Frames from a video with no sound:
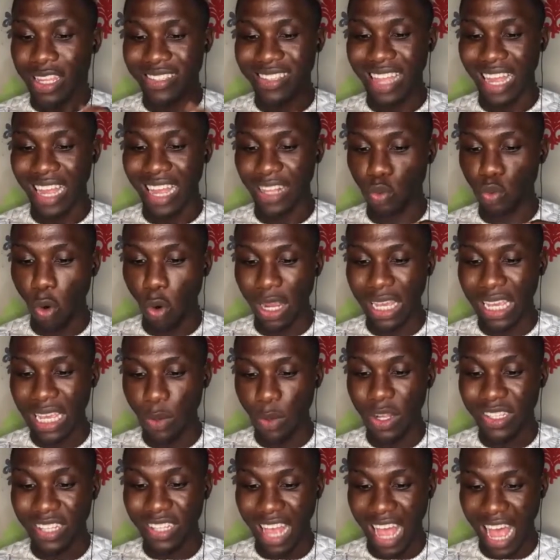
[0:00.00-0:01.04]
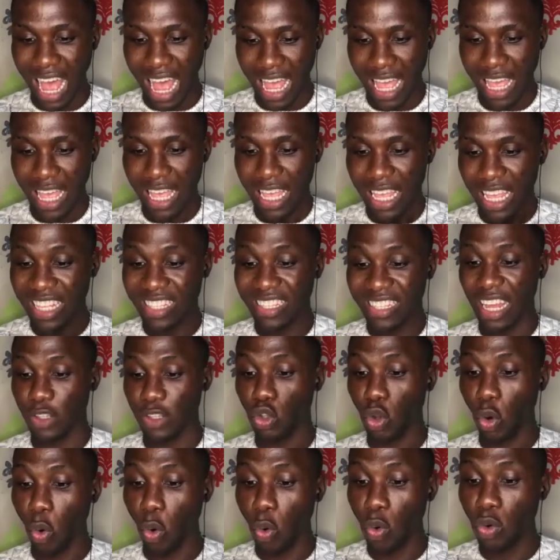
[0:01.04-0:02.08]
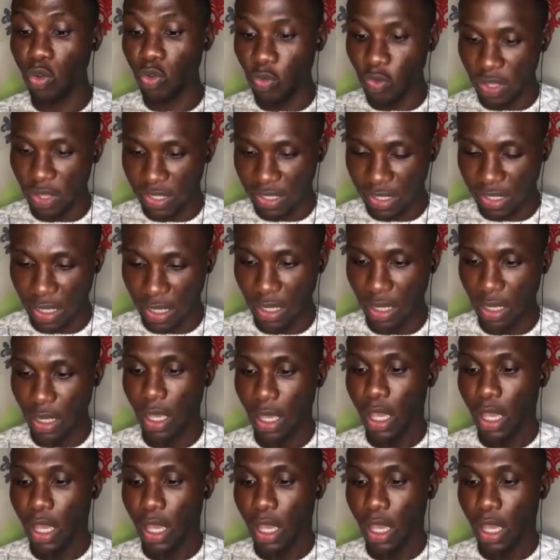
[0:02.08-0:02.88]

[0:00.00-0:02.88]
that working with her is at your own risk.